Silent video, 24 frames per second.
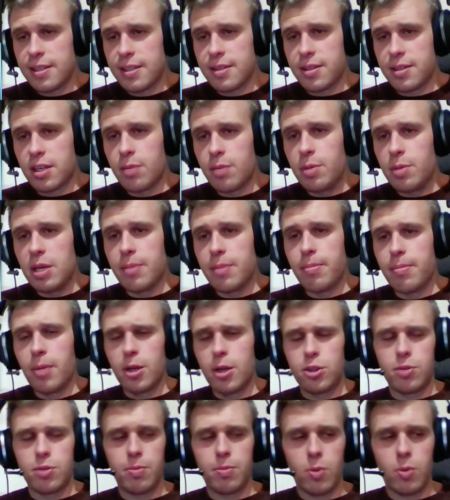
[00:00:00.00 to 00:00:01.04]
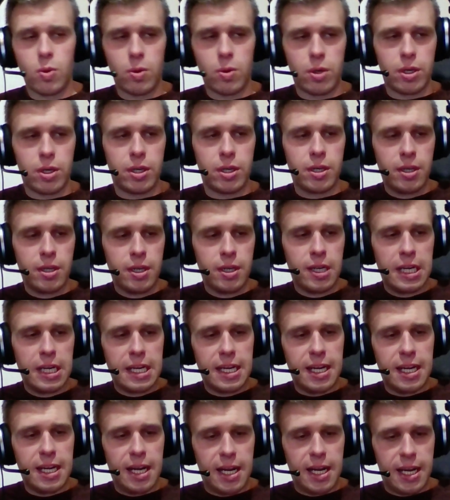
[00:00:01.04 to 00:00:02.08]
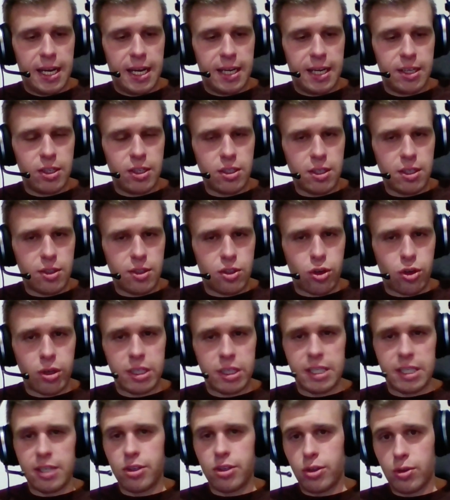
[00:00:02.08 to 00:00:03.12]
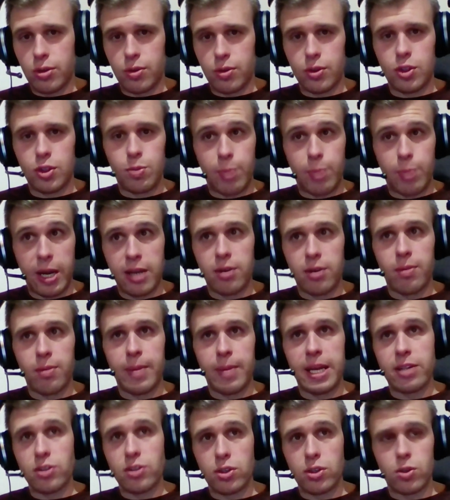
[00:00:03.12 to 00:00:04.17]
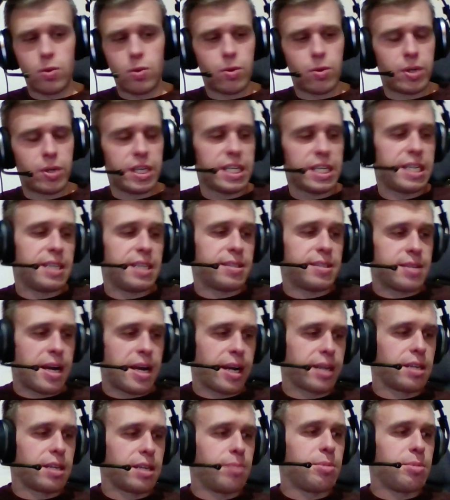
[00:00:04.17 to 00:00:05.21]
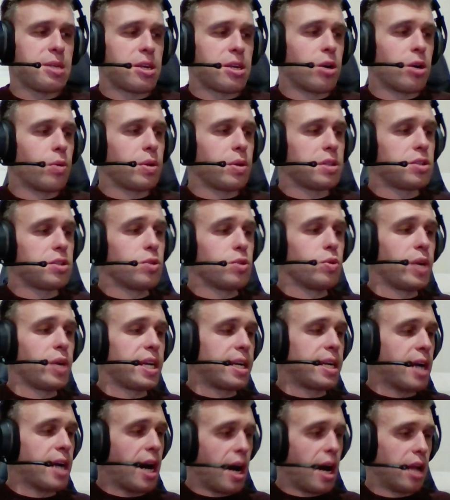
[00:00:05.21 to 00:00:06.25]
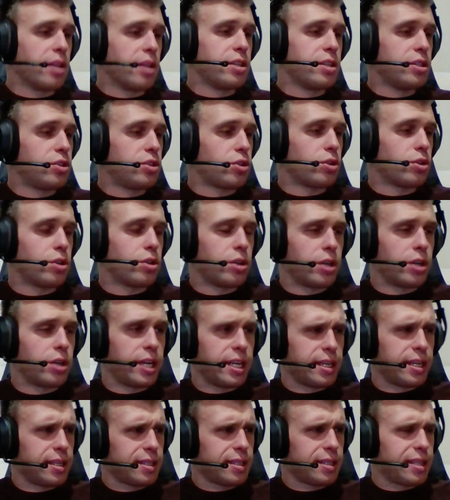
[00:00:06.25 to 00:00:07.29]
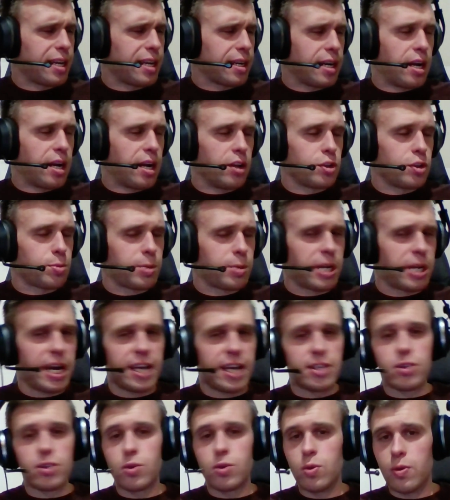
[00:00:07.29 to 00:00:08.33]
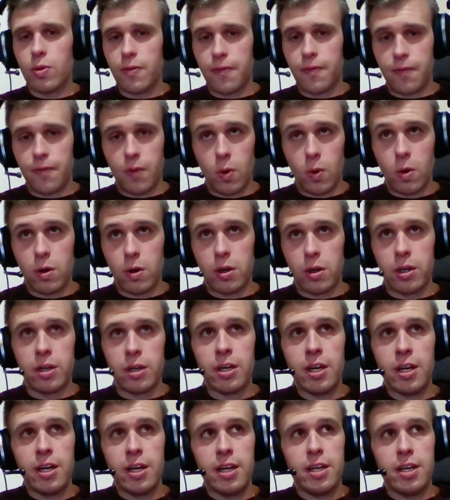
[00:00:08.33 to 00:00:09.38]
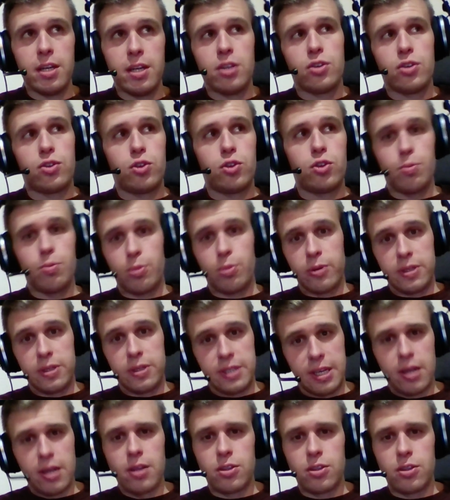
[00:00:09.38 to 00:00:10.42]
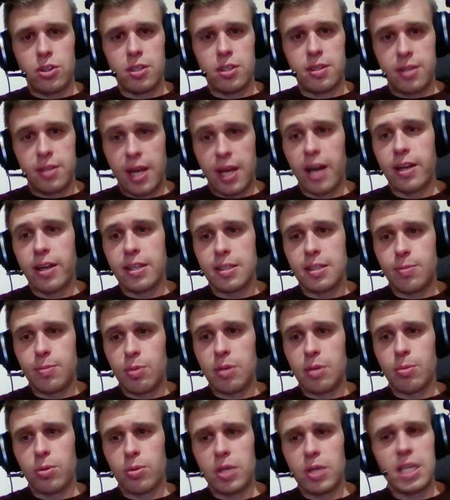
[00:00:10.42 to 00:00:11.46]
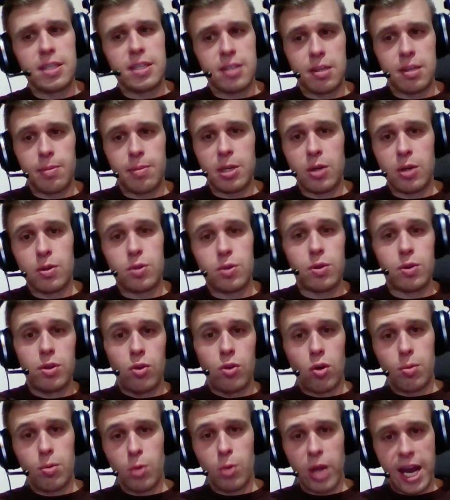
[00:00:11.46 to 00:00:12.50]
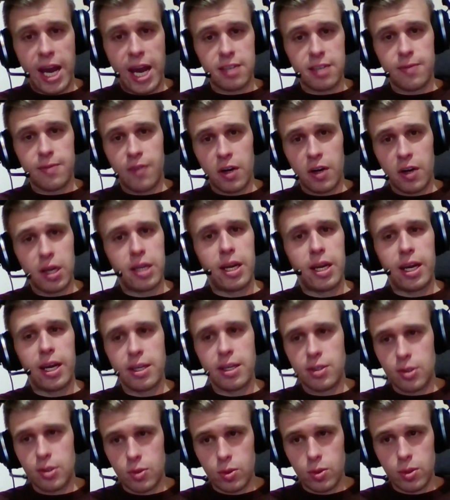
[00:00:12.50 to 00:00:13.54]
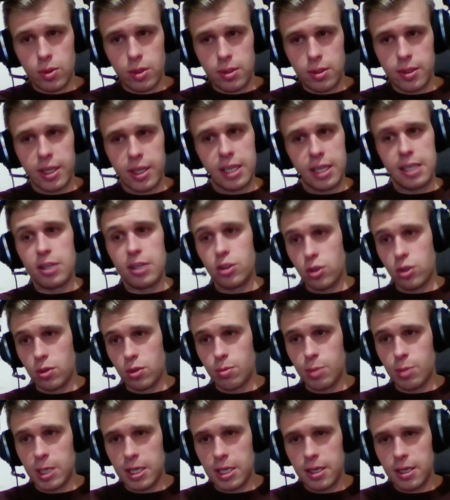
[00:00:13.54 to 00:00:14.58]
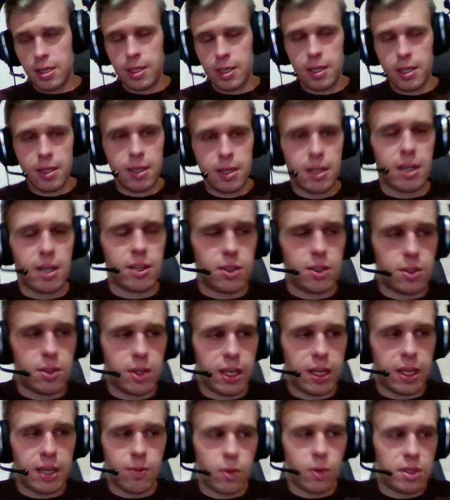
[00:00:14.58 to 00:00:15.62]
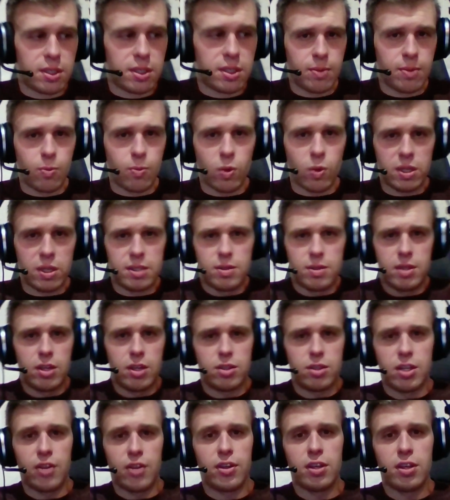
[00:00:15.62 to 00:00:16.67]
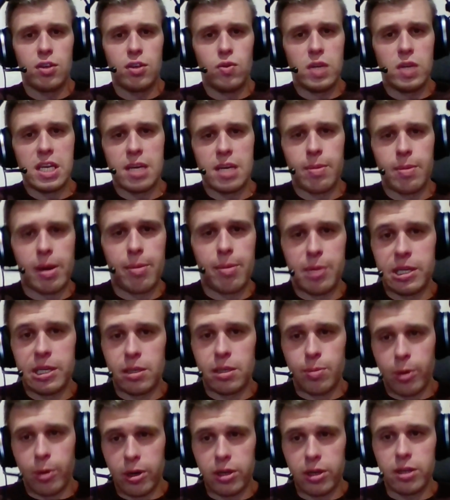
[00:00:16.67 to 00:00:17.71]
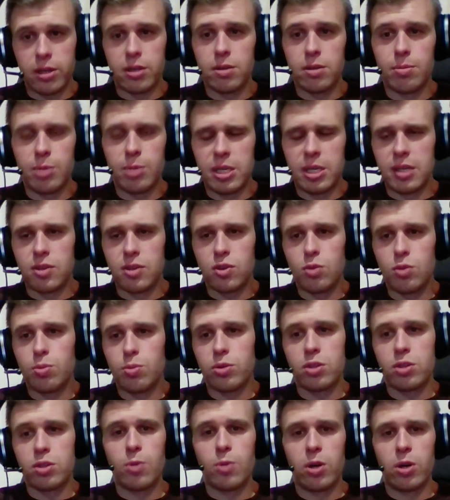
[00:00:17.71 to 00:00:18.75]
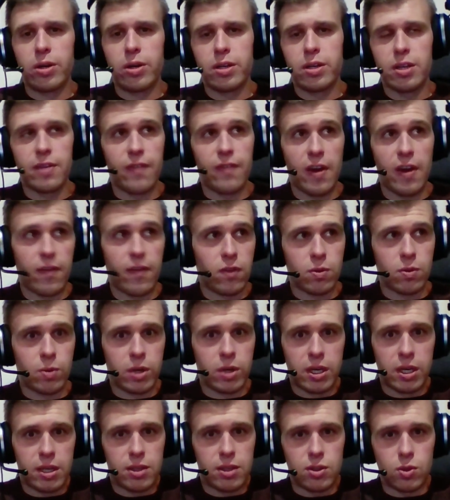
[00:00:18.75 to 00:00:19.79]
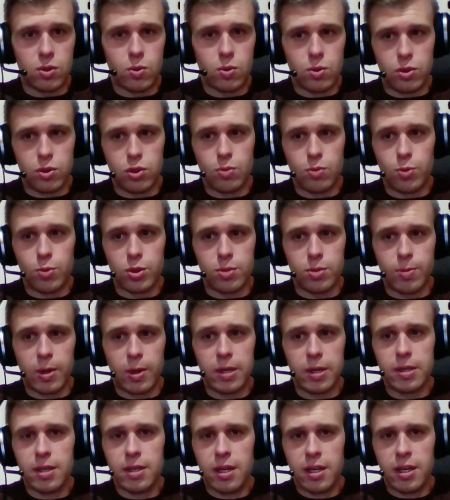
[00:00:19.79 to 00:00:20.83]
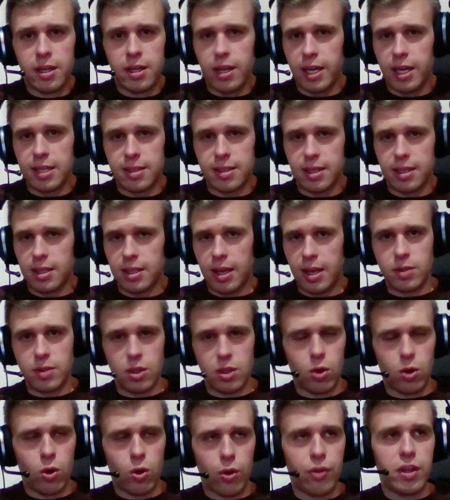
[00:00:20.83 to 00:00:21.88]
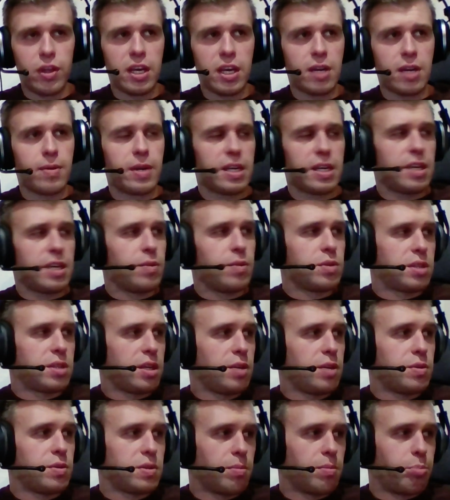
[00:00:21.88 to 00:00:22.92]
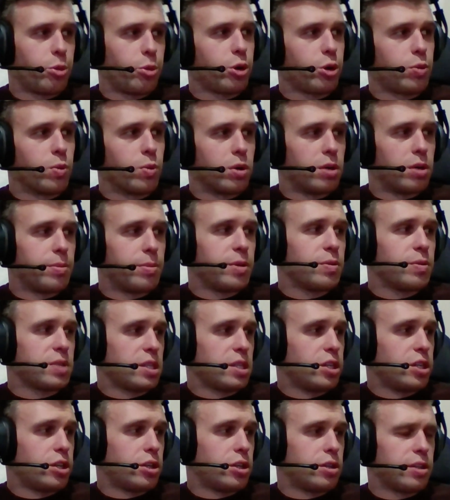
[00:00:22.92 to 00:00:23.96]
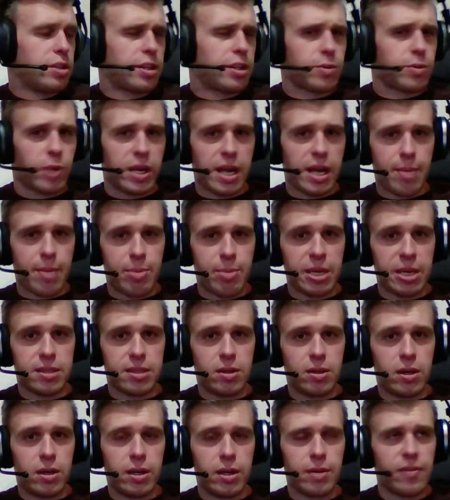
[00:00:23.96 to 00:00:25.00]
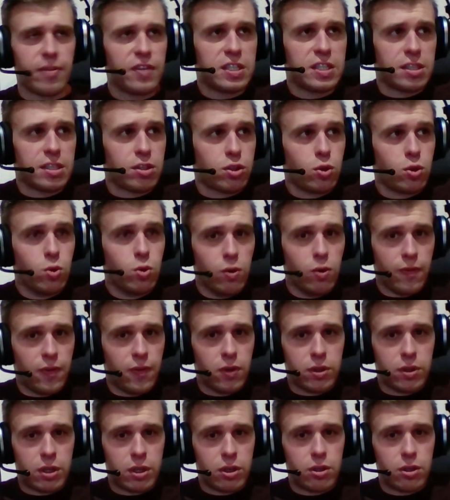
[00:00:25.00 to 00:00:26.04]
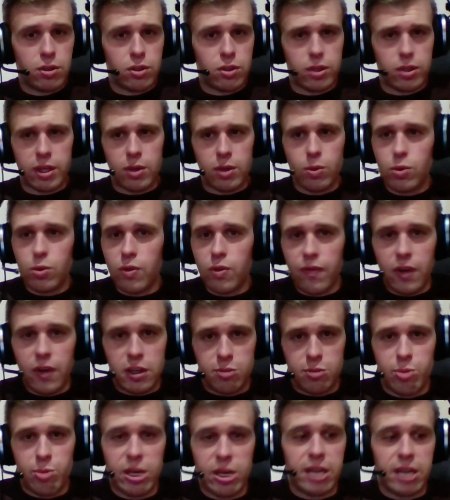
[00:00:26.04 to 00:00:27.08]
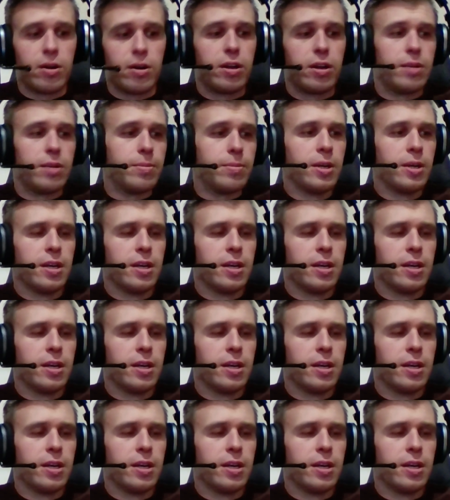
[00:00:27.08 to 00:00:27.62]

It's going to be a much more uh, traditional Spider-Man story. He's not going to be going to a college or a, not college, but a high school for super intelligent science people. He's going to be going to a normal ass fucking high school, like he should be. Cause like, what's the what? There's nothing unique about Peter Parker being super smart if everyone at his school is super smart. Like it's like that was the whole thing. Like he was a, he was a bookworm. He was a nerd. That's why he got picked on. If he's at a school full of nerds, like who the fuck's picking on him?